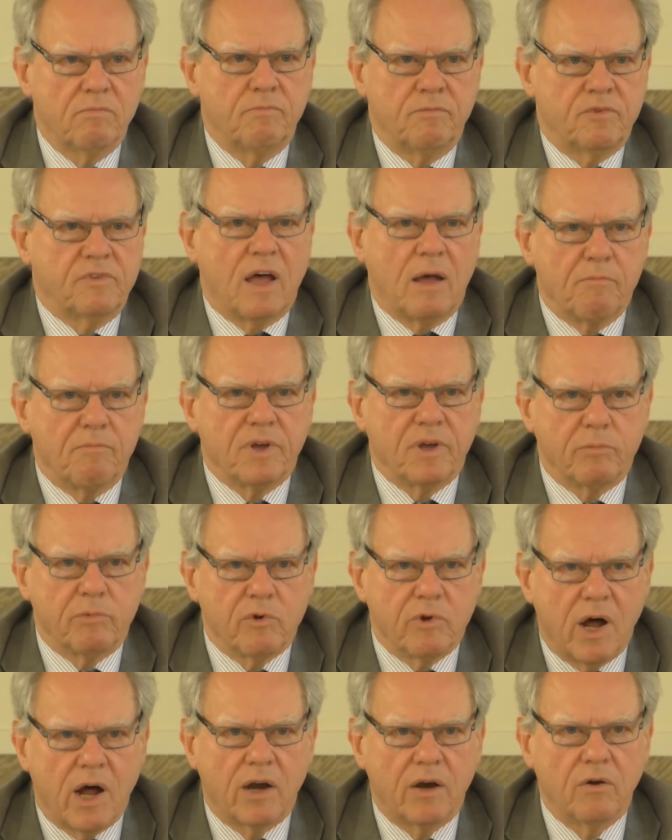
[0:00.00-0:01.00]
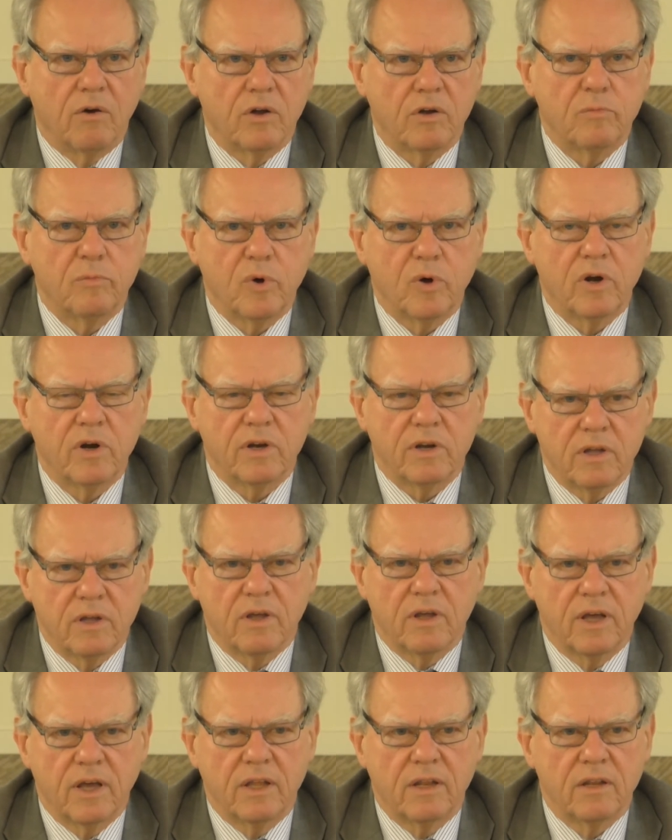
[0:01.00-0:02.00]
Some people are not born
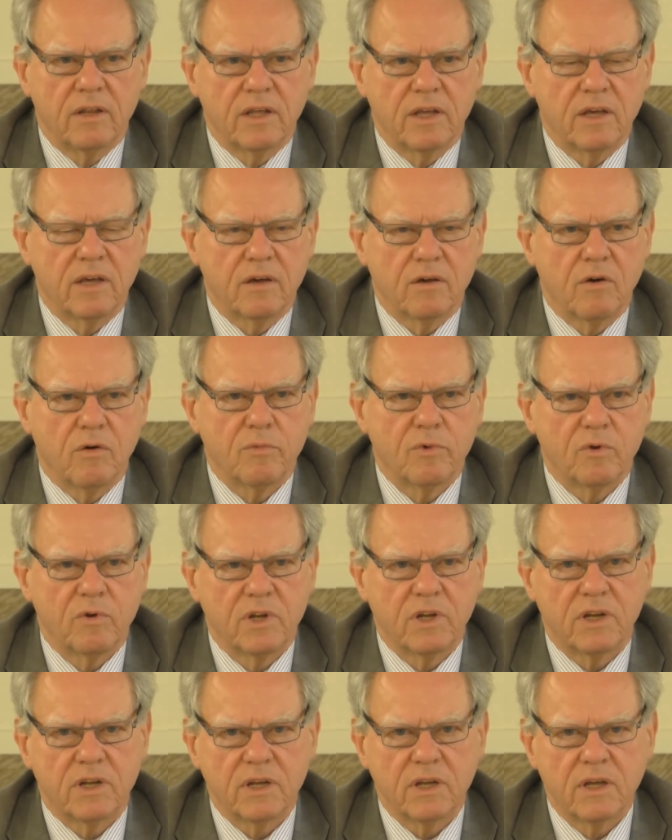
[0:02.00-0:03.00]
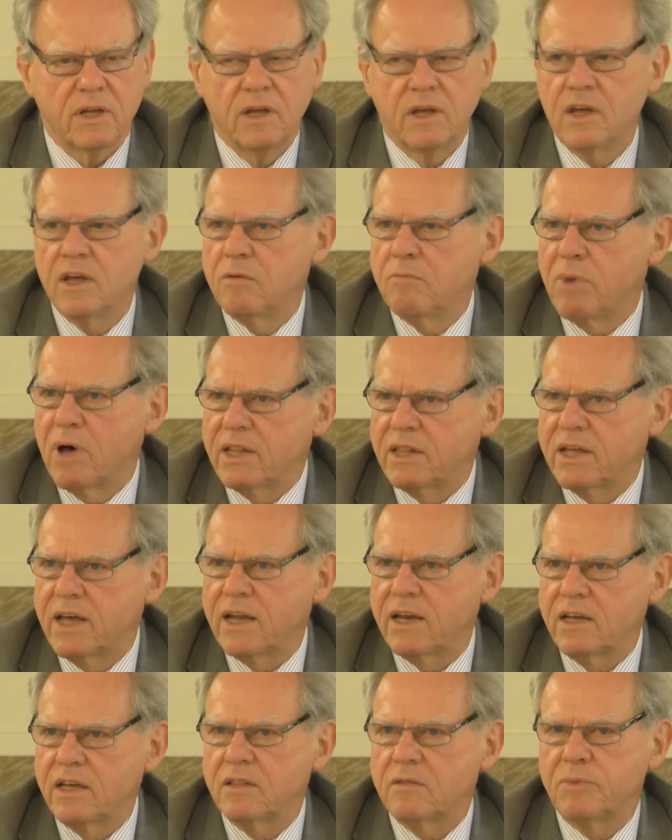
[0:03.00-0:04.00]
in the community, but
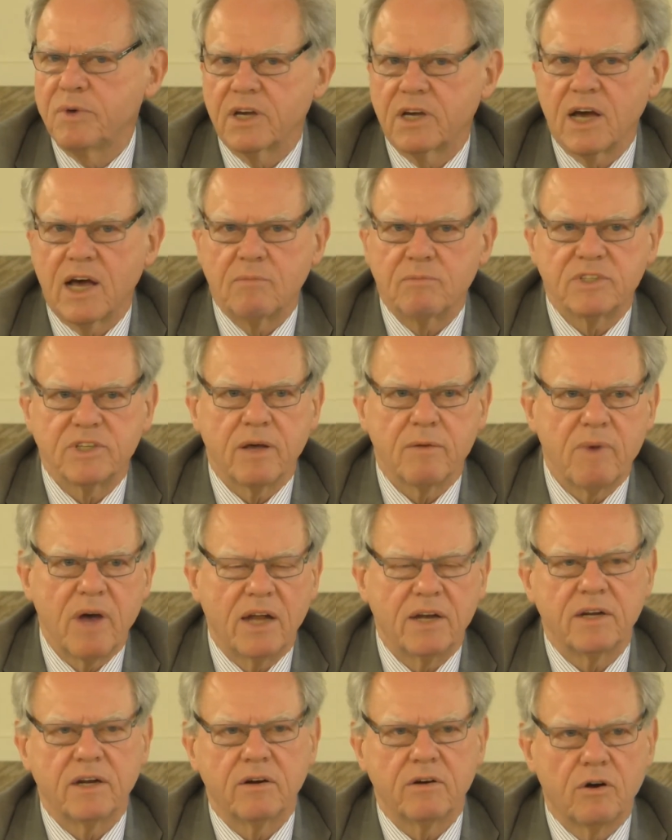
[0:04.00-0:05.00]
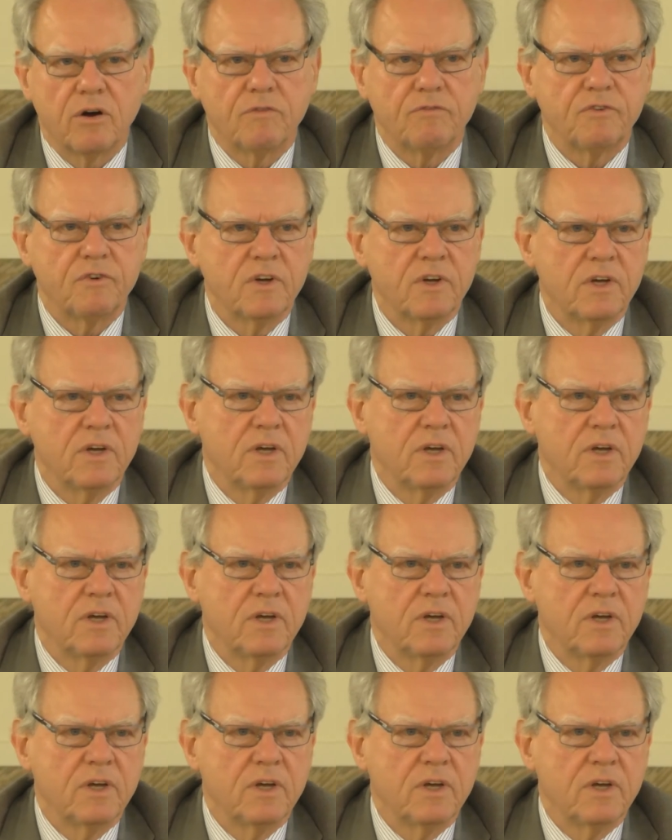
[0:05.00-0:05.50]
then it becomes a matter of